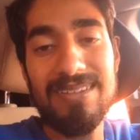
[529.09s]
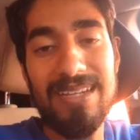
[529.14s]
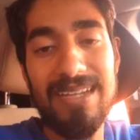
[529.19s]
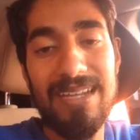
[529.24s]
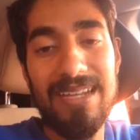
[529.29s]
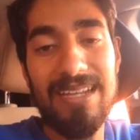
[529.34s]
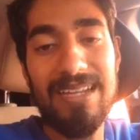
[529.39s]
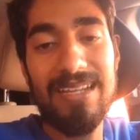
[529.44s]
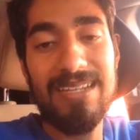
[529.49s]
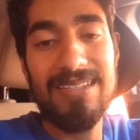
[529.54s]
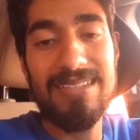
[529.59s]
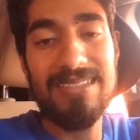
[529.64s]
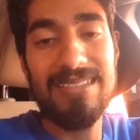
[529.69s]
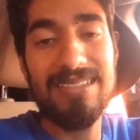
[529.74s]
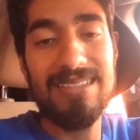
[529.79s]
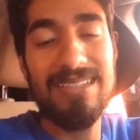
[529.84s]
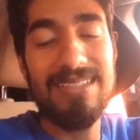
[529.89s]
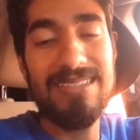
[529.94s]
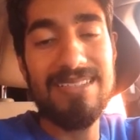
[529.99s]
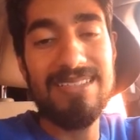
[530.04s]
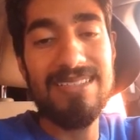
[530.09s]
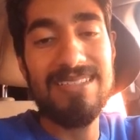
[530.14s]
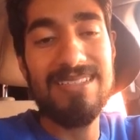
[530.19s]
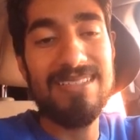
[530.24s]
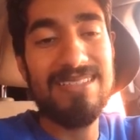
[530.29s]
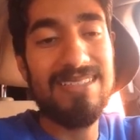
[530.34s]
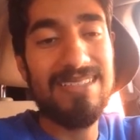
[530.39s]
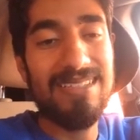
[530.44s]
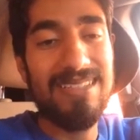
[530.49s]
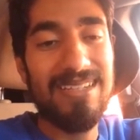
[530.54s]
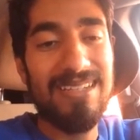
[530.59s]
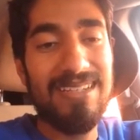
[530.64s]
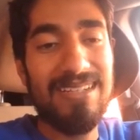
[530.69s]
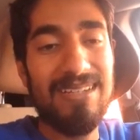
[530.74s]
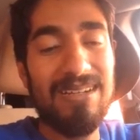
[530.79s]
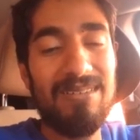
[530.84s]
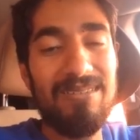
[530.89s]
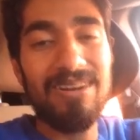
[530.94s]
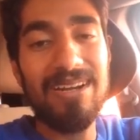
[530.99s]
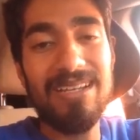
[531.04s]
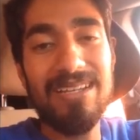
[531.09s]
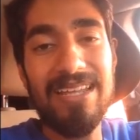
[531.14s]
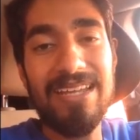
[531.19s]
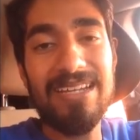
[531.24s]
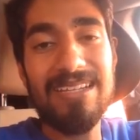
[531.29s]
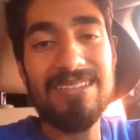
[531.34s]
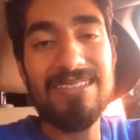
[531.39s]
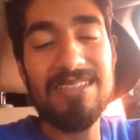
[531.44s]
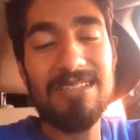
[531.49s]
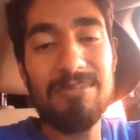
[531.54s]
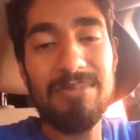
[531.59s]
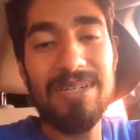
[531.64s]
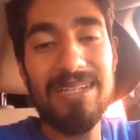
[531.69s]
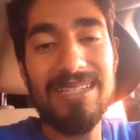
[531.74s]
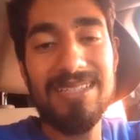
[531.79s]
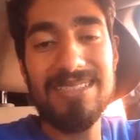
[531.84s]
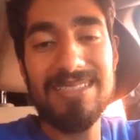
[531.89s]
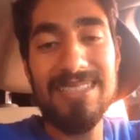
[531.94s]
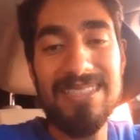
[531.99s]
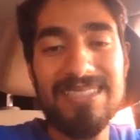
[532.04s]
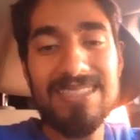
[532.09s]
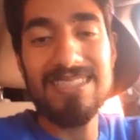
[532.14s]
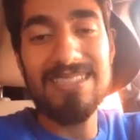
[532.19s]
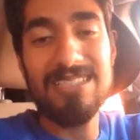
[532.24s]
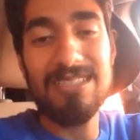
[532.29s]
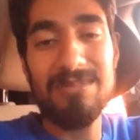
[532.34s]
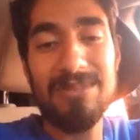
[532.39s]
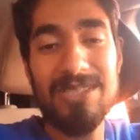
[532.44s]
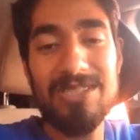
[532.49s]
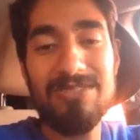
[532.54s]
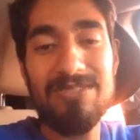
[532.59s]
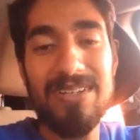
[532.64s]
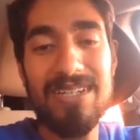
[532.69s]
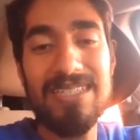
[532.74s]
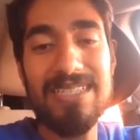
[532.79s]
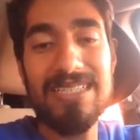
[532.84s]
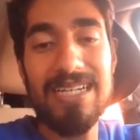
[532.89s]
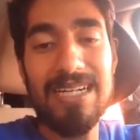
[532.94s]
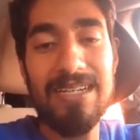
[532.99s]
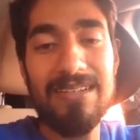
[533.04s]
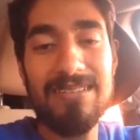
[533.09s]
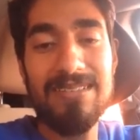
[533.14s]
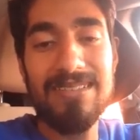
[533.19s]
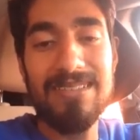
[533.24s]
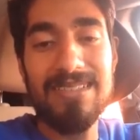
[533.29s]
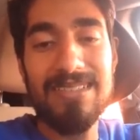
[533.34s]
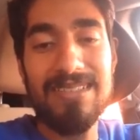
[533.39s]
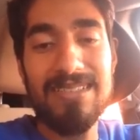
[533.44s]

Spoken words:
And this is why I like it so much. It's just so much fun, you know?